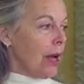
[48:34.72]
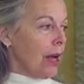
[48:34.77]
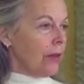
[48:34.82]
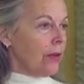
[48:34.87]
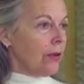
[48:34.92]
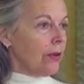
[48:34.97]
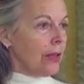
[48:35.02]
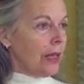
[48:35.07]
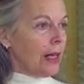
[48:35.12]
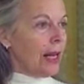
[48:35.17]

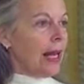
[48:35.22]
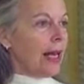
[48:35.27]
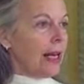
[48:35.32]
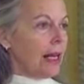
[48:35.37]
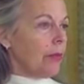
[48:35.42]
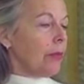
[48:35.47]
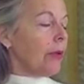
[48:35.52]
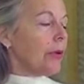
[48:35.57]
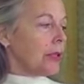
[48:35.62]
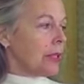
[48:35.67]
rather than
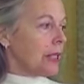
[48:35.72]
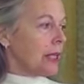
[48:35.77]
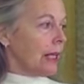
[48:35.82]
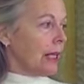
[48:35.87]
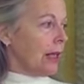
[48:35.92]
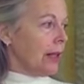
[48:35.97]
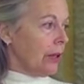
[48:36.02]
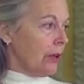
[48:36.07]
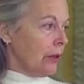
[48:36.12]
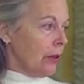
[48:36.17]
any
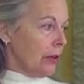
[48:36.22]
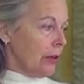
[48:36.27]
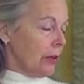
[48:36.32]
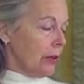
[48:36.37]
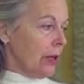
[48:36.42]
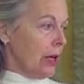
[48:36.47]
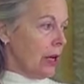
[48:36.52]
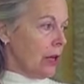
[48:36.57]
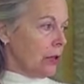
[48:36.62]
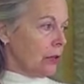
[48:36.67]

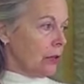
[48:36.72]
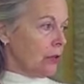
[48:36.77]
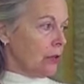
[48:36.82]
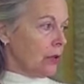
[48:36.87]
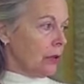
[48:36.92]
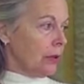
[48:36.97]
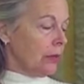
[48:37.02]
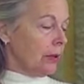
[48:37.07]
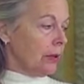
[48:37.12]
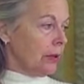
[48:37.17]
particular
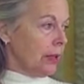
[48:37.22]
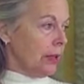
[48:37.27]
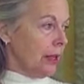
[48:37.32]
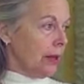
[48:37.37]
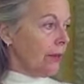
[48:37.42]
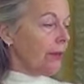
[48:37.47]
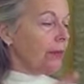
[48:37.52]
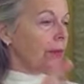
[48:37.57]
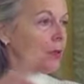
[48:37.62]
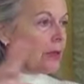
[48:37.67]
cultural
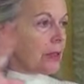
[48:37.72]
belief.